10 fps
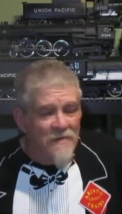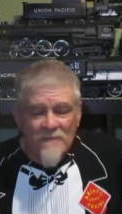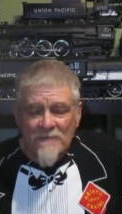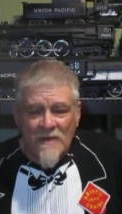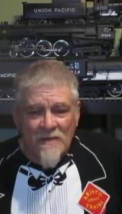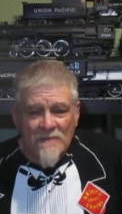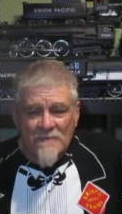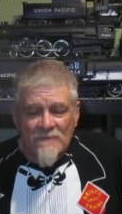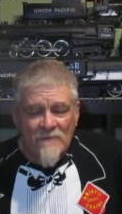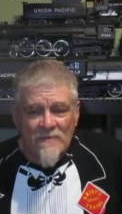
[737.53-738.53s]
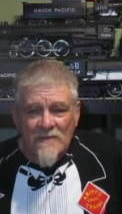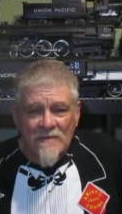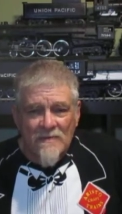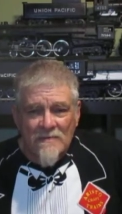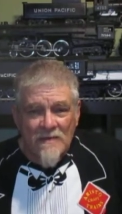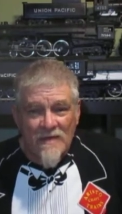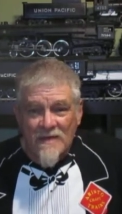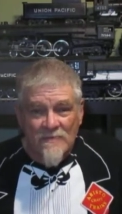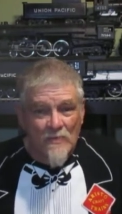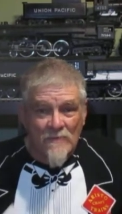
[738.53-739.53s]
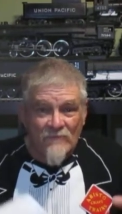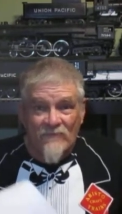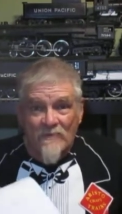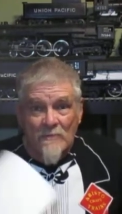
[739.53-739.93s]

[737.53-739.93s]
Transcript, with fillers: and it's like I just felt like I hate the word feel,